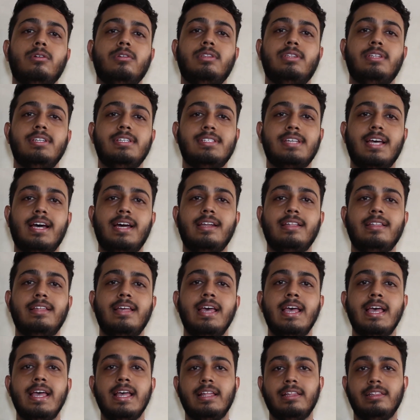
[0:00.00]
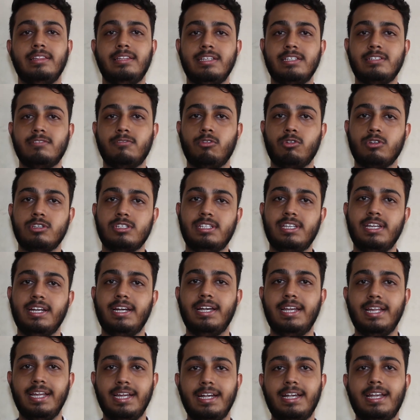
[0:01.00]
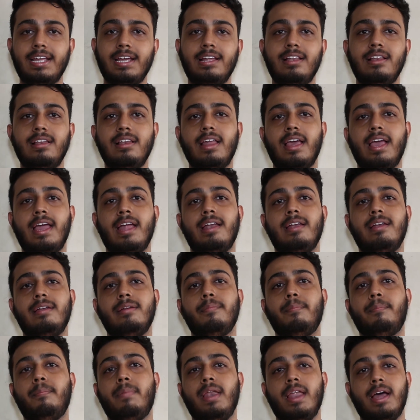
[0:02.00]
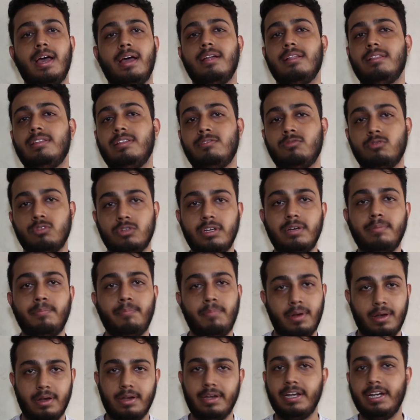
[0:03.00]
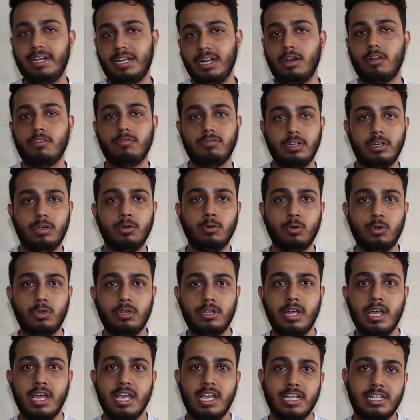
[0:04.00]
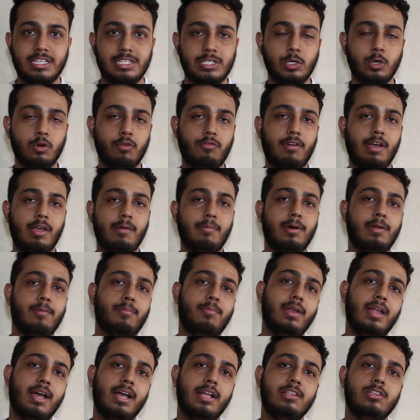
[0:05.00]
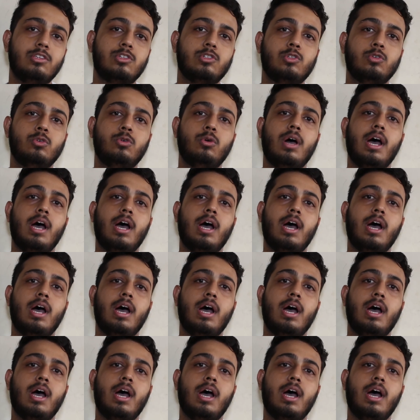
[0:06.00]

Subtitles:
this was the detail and plan. This was the detail of that whole GeoFiber plan. So